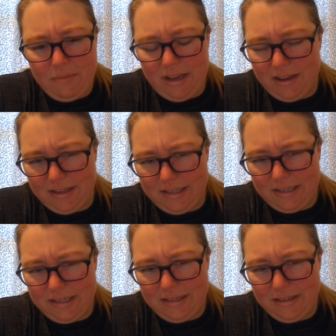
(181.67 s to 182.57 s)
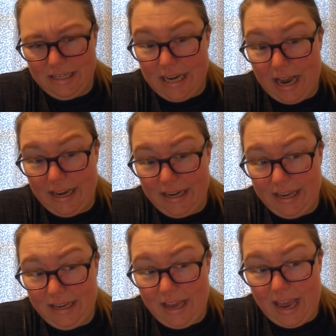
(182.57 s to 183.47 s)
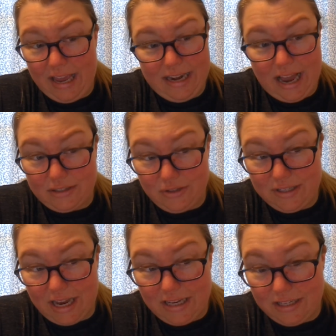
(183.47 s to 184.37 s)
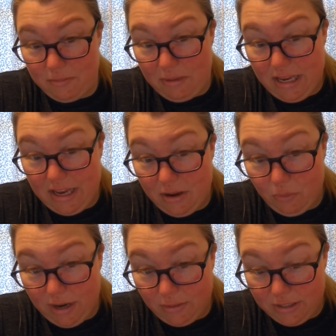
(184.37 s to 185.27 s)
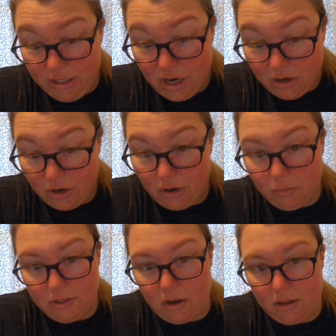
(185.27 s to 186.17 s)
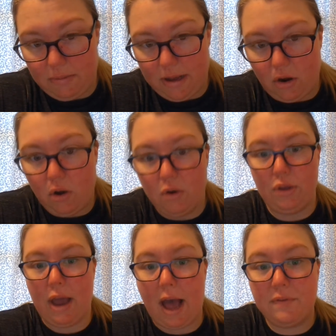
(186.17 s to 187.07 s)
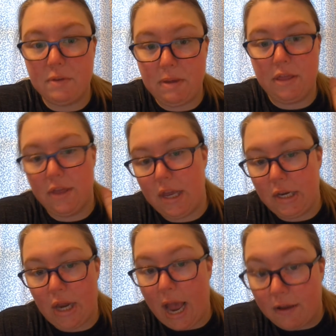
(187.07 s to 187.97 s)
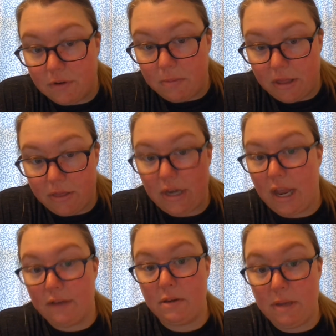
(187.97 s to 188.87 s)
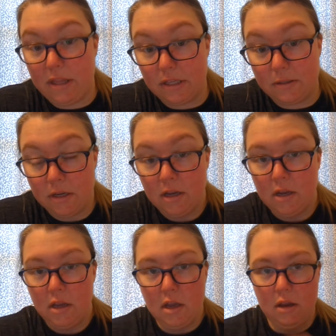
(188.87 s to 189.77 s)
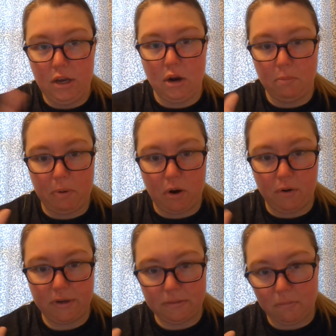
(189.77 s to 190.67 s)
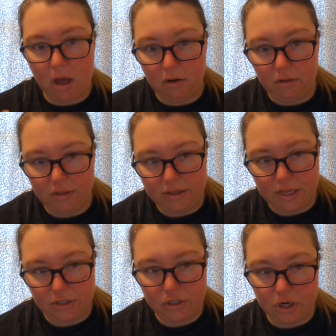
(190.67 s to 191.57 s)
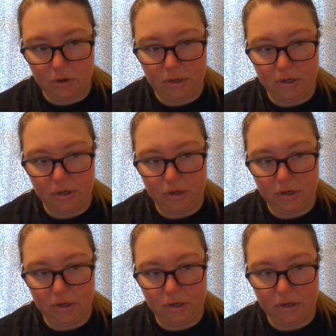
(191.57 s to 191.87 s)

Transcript: because dieting and exercise to me when I was younger was all about, oh, you have to be thin, you have to be thin, you have to be this, perfect model that they show,